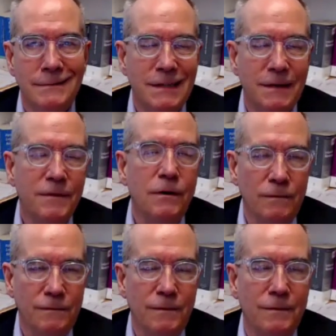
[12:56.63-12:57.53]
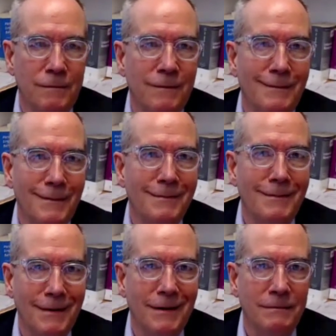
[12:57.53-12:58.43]
difficult for
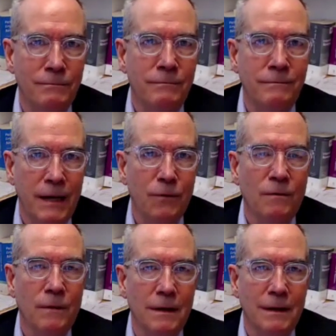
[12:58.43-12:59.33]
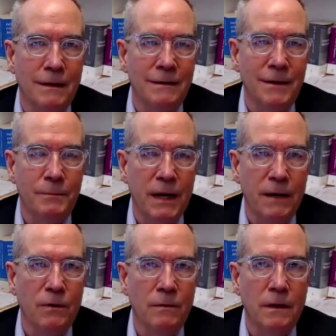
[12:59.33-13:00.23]
the
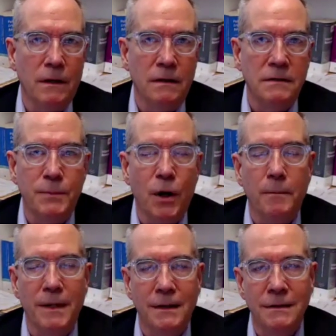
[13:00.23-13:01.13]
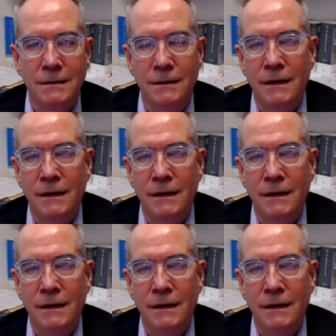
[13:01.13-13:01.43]
payroll department